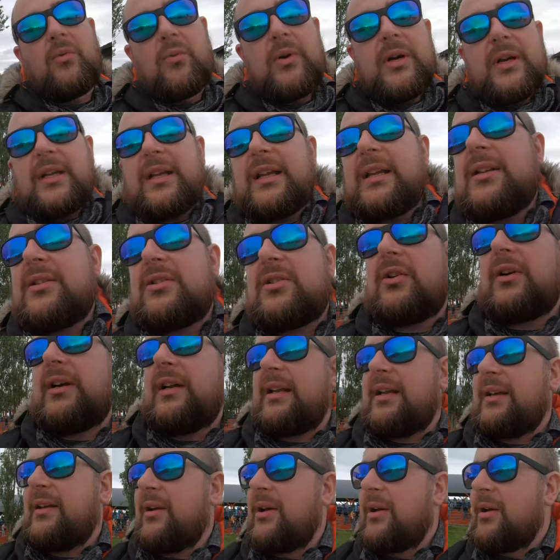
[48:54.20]
really
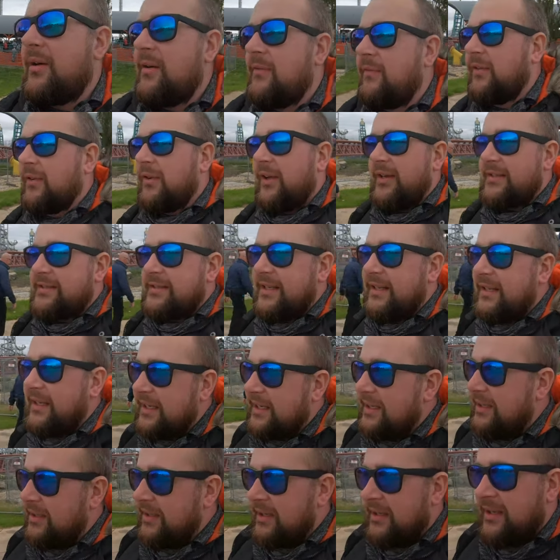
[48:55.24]
enjoyed it.
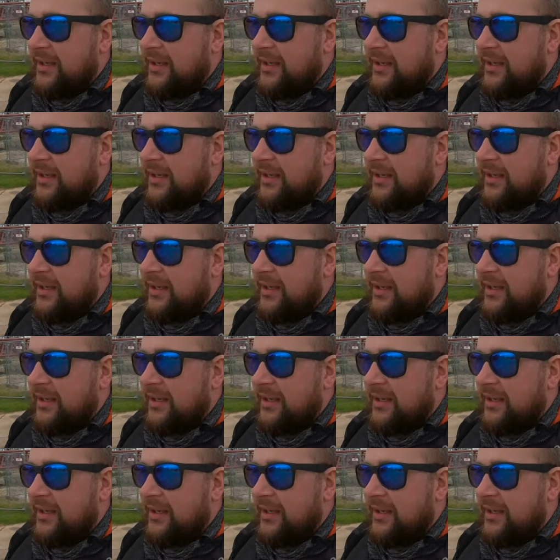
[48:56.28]
Velocity,